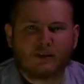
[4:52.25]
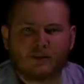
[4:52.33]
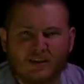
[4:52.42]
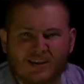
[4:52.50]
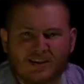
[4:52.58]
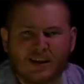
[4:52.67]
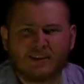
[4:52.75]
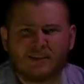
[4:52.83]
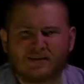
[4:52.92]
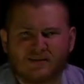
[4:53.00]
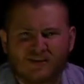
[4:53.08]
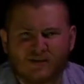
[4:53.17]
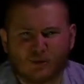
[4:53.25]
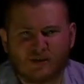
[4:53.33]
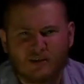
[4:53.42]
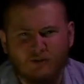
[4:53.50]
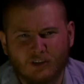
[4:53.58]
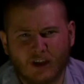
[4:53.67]
The sun is the
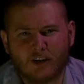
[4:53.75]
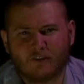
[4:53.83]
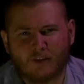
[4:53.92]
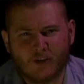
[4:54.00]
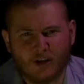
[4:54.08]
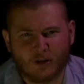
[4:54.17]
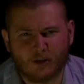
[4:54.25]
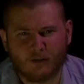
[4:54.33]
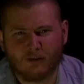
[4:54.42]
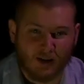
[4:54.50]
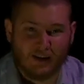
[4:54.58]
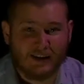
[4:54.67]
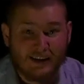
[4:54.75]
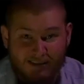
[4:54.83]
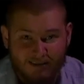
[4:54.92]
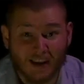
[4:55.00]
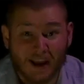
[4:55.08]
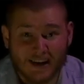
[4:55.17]
source of light for the earth. Its
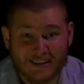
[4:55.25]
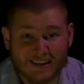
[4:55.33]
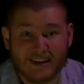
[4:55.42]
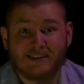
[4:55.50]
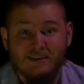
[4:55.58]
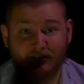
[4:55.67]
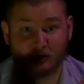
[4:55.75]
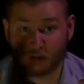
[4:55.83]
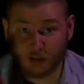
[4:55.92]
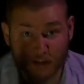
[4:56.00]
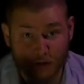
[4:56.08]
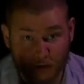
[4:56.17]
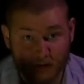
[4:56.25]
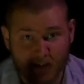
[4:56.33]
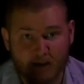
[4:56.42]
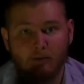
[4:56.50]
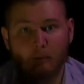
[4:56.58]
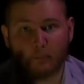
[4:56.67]
light is
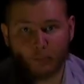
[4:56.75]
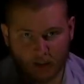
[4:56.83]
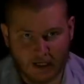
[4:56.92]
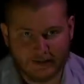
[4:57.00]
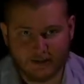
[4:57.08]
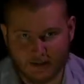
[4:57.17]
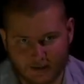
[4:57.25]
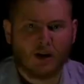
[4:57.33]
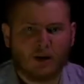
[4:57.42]
literally blinding.